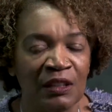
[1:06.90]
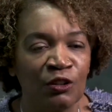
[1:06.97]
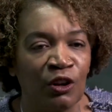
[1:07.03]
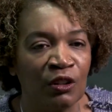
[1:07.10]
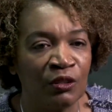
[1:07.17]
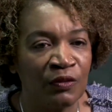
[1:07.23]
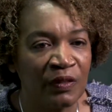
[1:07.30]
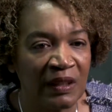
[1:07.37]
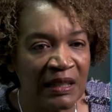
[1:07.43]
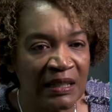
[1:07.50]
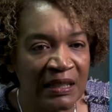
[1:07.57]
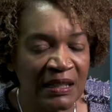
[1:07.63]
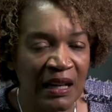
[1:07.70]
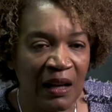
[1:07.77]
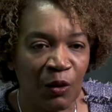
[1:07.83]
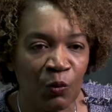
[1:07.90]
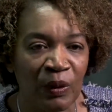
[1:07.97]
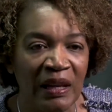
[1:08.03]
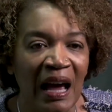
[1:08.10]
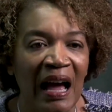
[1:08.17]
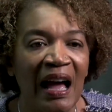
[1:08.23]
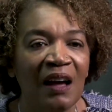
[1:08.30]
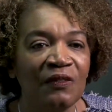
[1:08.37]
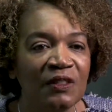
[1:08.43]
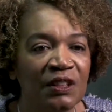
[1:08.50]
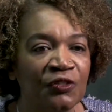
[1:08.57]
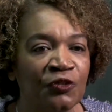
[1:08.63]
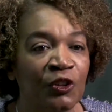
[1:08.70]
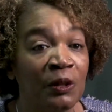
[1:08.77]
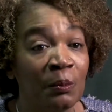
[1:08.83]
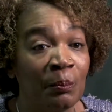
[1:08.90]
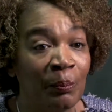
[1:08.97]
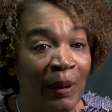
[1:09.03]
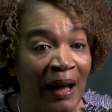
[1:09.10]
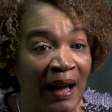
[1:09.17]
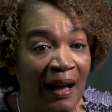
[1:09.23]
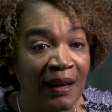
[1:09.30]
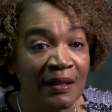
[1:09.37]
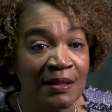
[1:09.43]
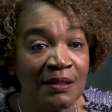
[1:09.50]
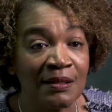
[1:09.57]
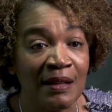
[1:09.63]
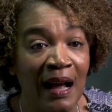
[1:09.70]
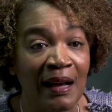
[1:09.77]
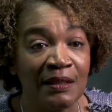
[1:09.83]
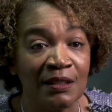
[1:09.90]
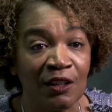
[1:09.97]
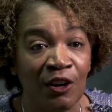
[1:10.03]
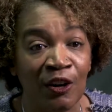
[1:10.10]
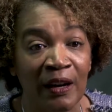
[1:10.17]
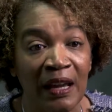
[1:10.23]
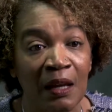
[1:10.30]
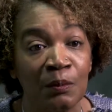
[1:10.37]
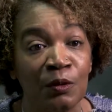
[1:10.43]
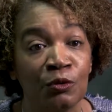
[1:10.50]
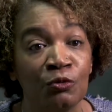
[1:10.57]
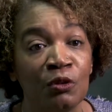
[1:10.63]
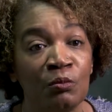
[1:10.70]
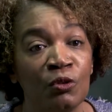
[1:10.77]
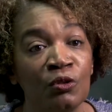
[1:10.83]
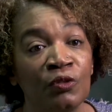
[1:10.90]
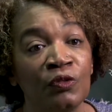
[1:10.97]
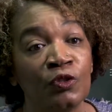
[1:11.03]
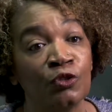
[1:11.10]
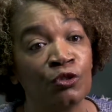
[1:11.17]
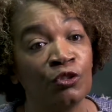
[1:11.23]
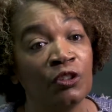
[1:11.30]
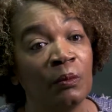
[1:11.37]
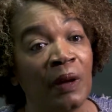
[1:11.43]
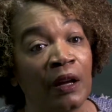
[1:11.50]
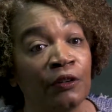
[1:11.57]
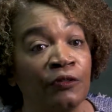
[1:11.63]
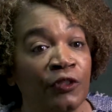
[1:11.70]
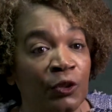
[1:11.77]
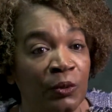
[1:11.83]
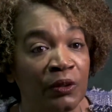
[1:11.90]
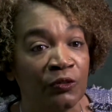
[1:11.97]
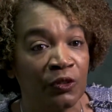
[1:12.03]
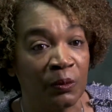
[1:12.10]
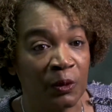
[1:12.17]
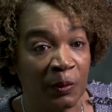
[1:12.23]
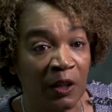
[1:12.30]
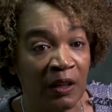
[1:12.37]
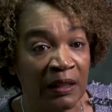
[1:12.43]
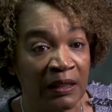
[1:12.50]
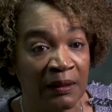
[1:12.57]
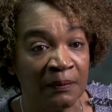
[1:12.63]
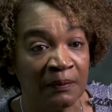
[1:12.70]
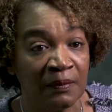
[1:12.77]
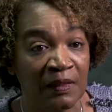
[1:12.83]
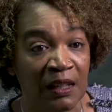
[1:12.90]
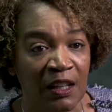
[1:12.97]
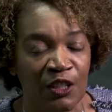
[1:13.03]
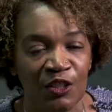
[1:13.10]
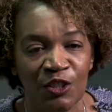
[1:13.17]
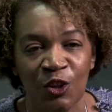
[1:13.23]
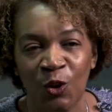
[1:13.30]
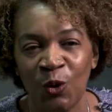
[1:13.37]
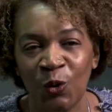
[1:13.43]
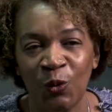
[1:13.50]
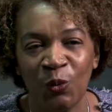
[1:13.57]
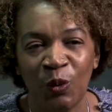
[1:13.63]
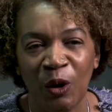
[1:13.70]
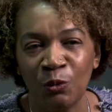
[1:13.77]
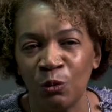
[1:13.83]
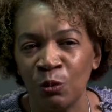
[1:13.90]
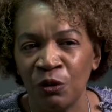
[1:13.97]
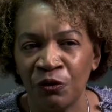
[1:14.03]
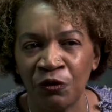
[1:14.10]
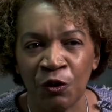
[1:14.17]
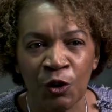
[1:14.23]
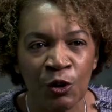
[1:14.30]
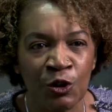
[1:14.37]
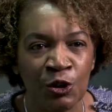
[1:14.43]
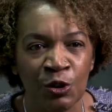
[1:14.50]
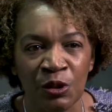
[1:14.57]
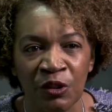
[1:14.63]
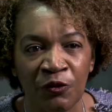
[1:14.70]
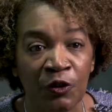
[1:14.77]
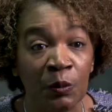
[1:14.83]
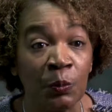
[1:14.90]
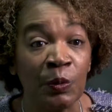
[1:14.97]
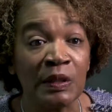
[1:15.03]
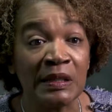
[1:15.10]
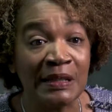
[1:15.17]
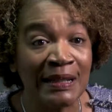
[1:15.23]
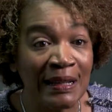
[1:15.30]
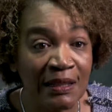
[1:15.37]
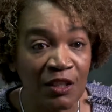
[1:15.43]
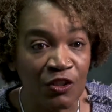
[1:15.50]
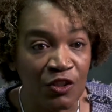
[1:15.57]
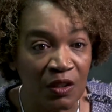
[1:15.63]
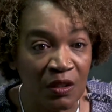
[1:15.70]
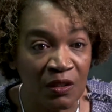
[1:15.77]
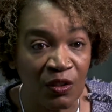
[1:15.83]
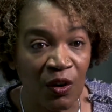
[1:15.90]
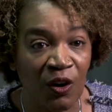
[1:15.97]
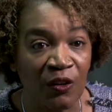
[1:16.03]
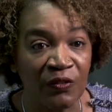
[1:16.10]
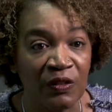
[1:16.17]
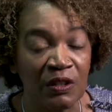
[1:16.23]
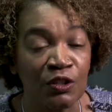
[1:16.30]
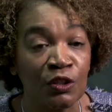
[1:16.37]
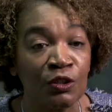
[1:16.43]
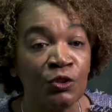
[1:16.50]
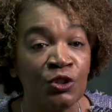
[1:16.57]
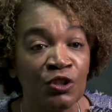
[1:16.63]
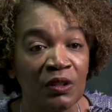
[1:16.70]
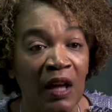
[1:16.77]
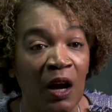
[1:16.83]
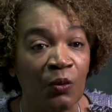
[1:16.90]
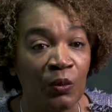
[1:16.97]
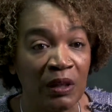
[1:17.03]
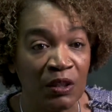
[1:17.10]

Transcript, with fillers: in all of this, we have different bags that are able to remove a certain amount of fluid from the body. So when we refer to different percentages of the solution that we